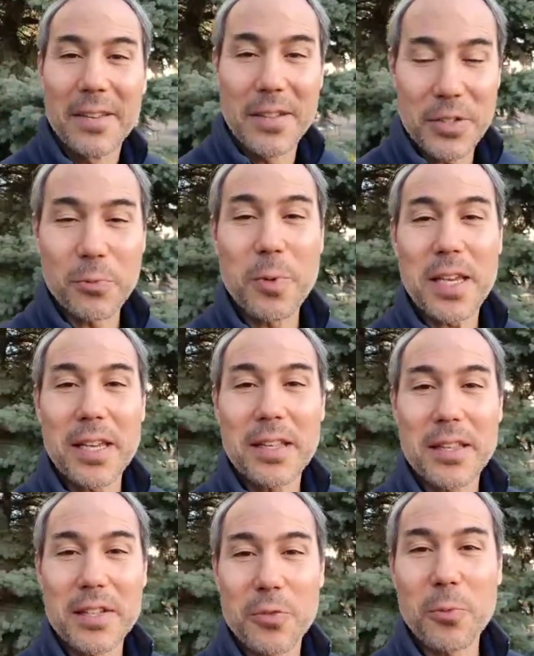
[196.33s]
this
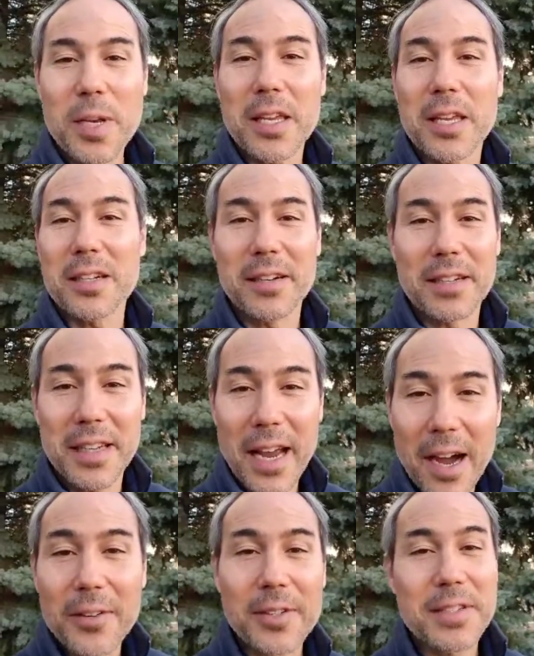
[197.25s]
weekend, this week, in our
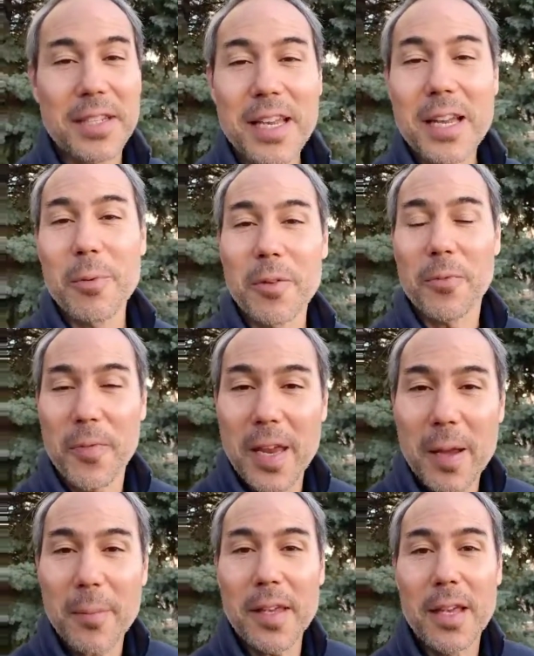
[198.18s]
encounters again with
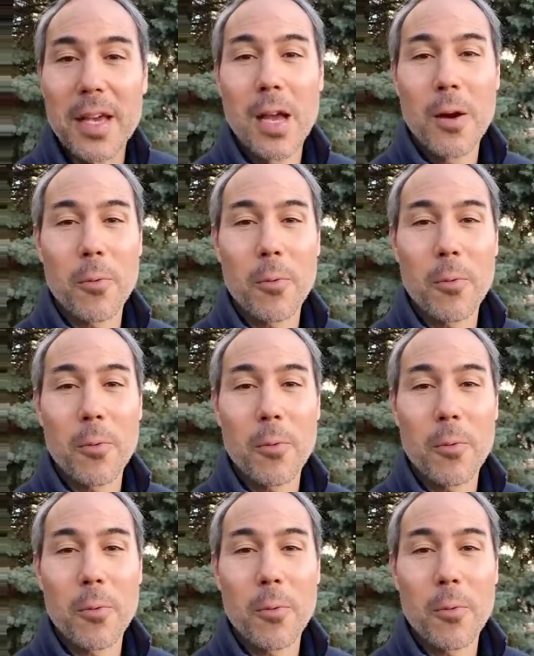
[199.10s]
family,